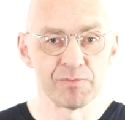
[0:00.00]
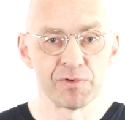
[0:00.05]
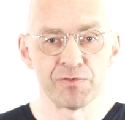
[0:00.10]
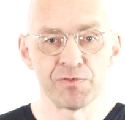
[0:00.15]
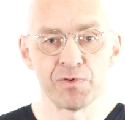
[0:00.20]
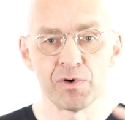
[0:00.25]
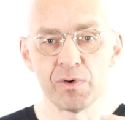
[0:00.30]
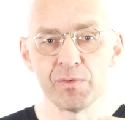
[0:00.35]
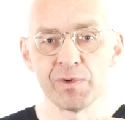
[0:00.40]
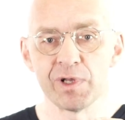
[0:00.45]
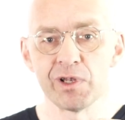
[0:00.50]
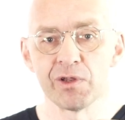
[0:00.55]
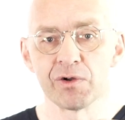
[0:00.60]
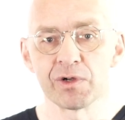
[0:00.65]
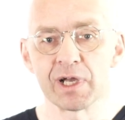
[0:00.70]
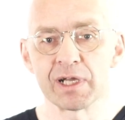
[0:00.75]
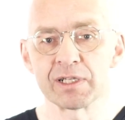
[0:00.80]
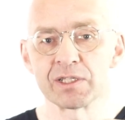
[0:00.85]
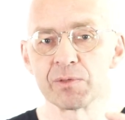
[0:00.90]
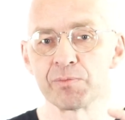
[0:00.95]
before we
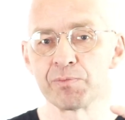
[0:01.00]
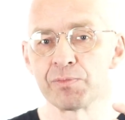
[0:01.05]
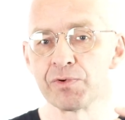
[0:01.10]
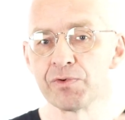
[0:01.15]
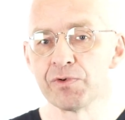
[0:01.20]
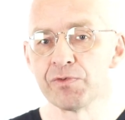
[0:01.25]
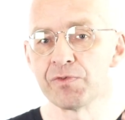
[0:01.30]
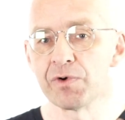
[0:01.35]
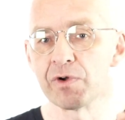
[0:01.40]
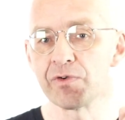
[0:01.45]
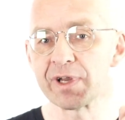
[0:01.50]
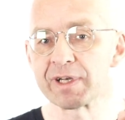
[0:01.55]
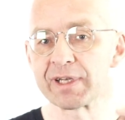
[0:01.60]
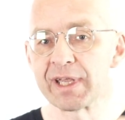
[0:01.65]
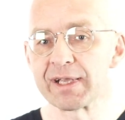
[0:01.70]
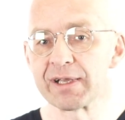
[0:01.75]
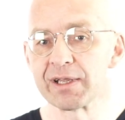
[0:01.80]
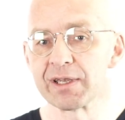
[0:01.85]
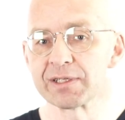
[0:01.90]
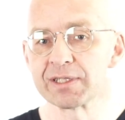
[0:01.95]
look at the proof for
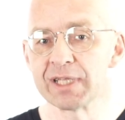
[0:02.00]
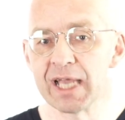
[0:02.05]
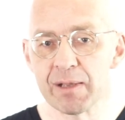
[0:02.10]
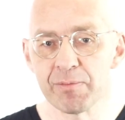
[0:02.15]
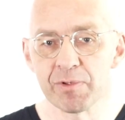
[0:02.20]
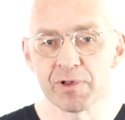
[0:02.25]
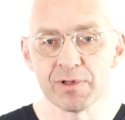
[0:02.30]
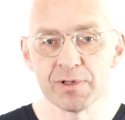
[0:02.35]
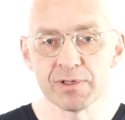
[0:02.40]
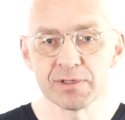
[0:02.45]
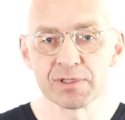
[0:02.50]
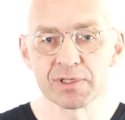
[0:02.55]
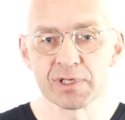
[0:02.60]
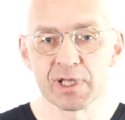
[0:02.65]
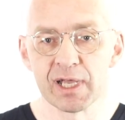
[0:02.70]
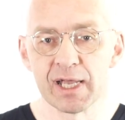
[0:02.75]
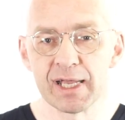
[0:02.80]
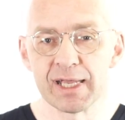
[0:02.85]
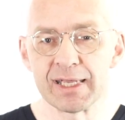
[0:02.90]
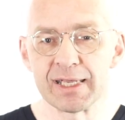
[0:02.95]
rectangular tables,
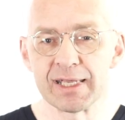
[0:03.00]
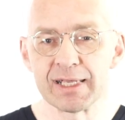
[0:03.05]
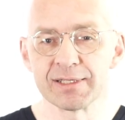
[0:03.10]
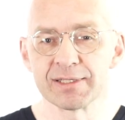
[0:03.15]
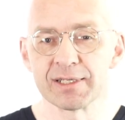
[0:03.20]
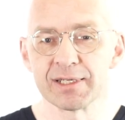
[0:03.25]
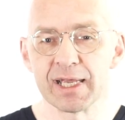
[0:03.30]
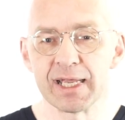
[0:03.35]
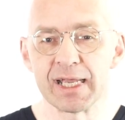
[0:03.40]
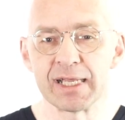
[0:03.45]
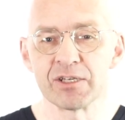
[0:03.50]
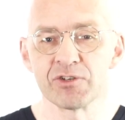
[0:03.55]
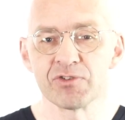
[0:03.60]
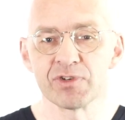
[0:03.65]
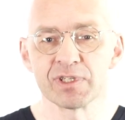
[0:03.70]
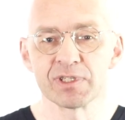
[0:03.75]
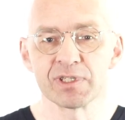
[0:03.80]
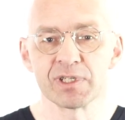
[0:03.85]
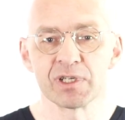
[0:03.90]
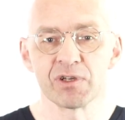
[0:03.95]
here's an
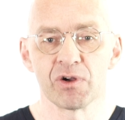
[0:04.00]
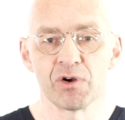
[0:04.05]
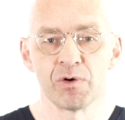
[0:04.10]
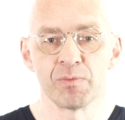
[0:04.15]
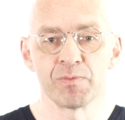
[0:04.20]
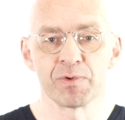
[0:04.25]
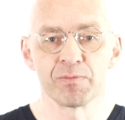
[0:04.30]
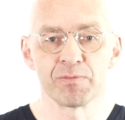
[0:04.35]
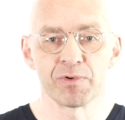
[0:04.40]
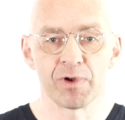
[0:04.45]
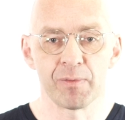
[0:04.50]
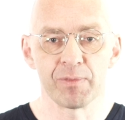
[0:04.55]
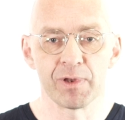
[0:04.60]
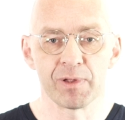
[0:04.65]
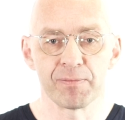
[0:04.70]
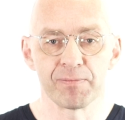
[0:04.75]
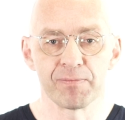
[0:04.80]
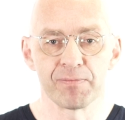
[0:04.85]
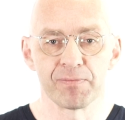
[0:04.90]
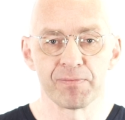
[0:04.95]
interesting open
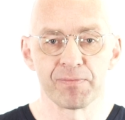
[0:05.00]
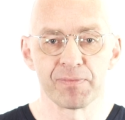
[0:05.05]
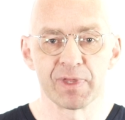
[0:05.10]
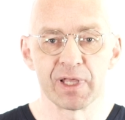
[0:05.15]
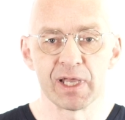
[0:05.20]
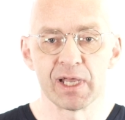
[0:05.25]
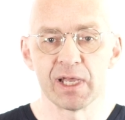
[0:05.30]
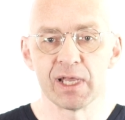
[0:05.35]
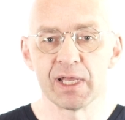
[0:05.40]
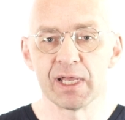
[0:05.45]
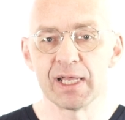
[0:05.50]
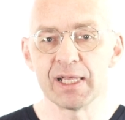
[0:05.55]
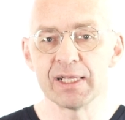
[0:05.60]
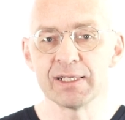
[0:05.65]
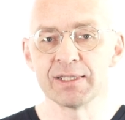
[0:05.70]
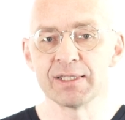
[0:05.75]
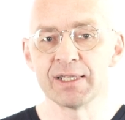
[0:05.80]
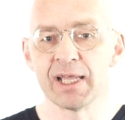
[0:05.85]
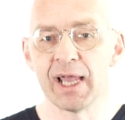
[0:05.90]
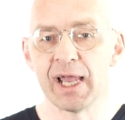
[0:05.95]
problem.
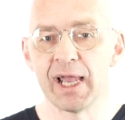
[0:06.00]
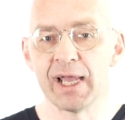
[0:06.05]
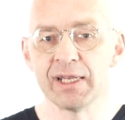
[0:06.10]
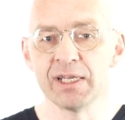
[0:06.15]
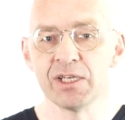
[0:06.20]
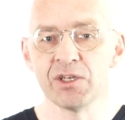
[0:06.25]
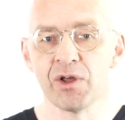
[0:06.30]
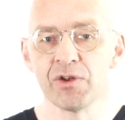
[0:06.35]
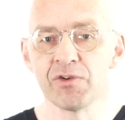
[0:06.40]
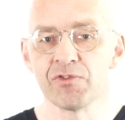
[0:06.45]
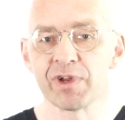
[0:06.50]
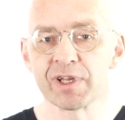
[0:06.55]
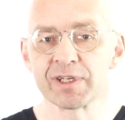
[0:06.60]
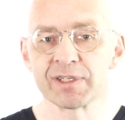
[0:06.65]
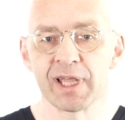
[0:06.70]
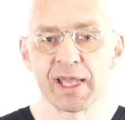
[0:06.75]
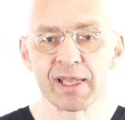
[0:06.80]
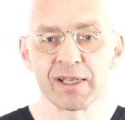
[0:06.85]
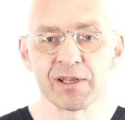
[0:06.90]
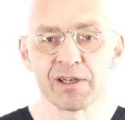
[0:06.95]
Is there any
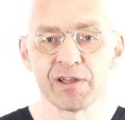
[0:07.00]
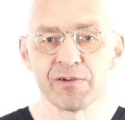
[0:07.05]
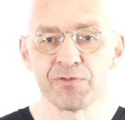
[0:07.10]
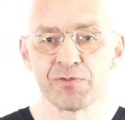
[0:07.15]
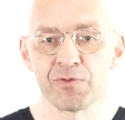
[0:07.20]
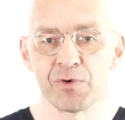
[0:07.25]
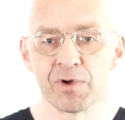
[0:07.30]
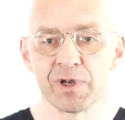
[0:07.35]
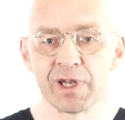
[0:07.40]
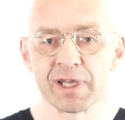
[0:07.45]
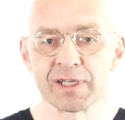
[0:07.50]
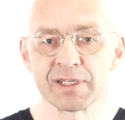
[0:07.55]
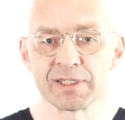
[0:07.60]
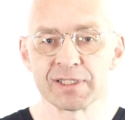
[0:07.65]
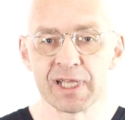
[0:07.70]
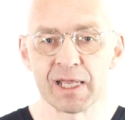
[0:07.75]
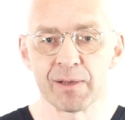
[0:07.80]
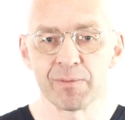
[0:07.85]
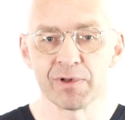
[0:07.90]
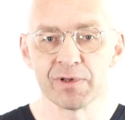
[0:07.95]
non-rectangular four-legged
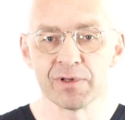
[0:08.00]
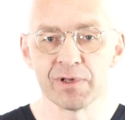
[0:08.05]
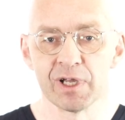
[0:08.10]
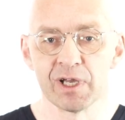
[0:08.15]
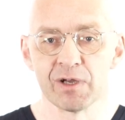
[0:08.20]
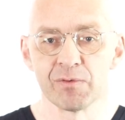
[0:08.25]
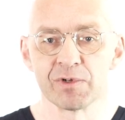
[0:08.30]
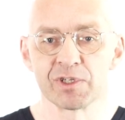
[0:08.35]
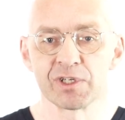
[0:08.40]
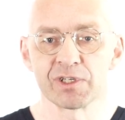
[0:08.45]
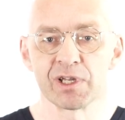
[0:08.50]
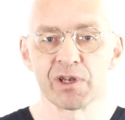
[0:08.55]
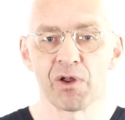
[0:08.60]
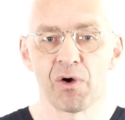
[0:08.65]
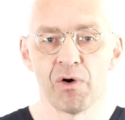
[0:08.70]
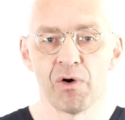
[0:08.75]
table which can